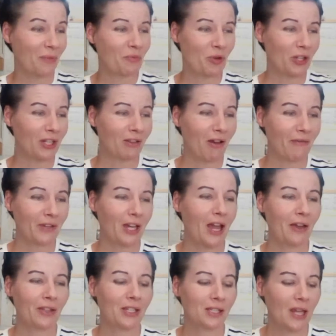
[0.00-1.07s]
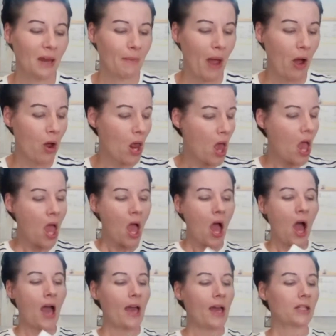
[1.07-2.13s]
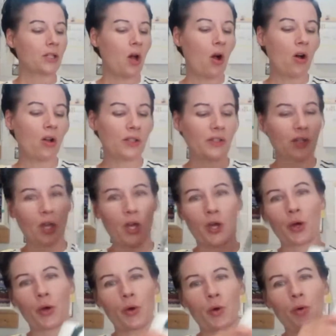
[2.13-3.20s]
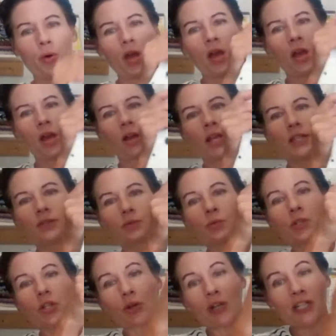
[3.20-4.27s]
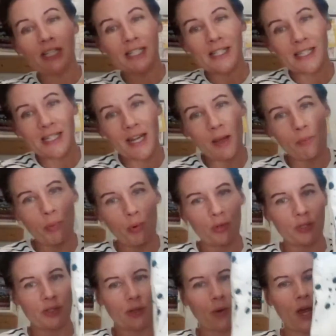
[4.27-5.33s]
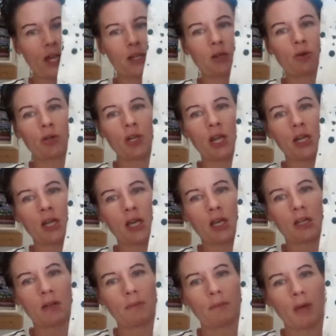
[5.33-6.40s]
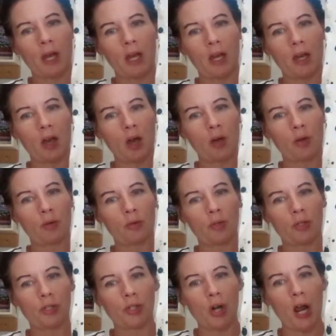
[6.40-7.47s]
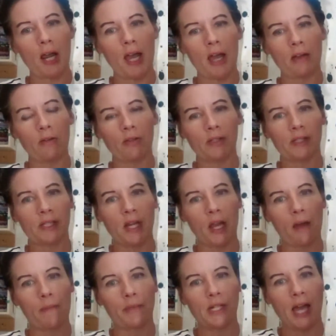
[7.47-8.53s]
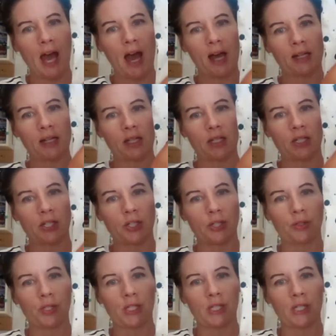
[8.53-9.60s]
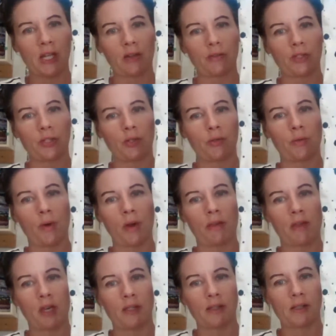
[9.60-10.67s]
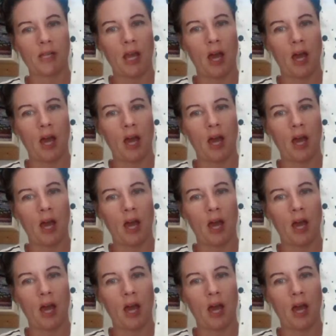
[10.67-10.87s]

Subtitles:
really loving how these came out. And also it's really great to stamp on. So I created my own triangle stamp to add additional detail to this